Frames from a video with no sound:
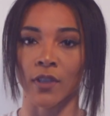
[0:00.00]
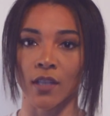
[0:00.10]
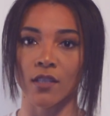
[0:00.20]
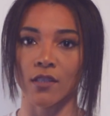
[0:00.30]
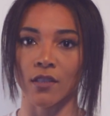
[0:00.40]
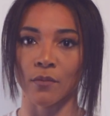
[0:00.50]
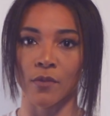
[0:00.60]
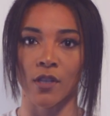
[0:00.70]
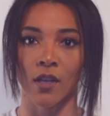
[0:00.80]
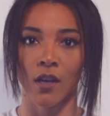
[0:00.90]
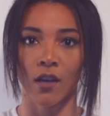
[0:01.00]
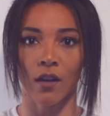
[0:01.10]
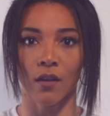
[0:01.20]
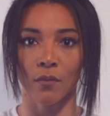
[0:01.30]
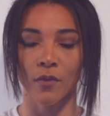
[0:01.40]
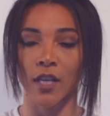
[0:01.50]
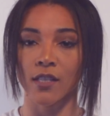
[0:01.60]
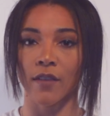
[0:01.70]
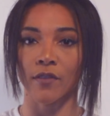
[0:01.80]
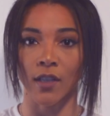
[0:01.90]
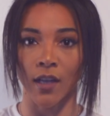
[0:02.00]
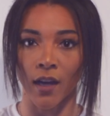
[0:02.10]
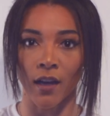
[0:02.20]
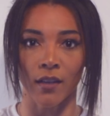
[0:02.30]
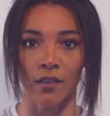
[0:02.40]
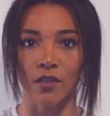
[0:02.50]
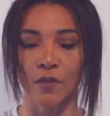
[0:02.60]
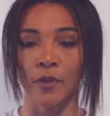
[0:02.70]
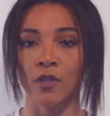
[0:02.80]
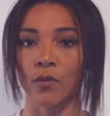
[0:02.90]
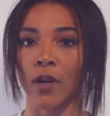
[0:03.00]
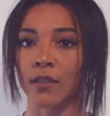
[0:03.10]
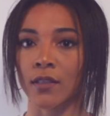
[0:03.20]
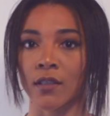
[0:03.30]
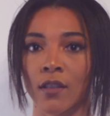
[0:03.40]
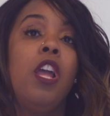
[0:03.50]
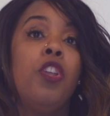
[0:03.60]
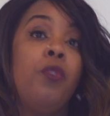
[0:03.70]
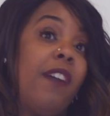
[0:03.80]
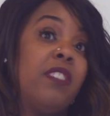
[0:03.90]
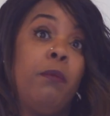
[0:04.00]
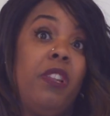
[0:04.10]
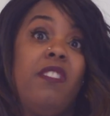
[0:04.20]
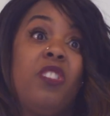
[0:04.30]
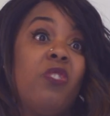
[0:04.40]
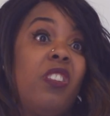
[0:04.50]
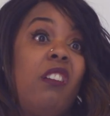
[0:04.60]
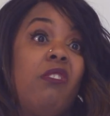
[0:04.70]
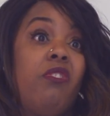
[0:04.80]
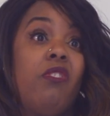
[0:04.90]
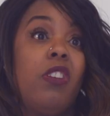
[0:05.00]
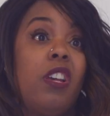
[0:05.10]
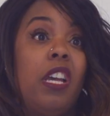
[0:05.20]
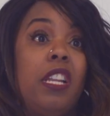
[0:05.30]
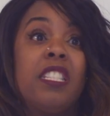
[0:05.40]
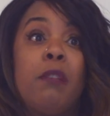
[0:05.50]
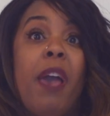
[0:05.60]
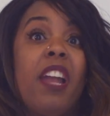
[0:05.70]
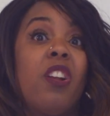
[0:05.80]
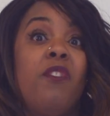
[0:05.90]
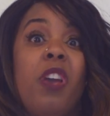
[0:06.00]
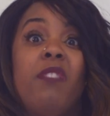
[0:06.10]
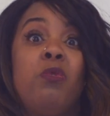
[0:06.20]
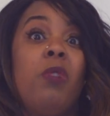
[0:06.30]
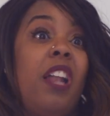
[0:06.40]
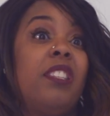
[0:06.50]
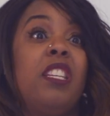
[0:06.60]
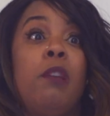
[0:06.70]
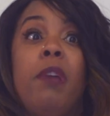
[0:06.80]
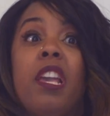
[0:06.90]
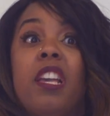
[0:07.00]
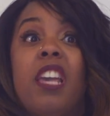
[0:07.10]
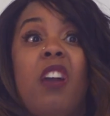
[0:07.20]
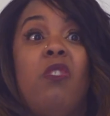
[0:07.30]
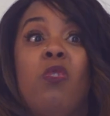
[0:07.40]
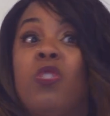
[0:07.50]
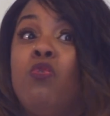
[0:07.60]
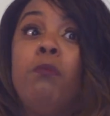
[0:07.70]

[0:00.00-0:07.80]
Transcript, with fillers: relationships, um, chase after God and your spirituality. You have to believe that you're enough. Doesn't matter if you have two dollars in your bank account or two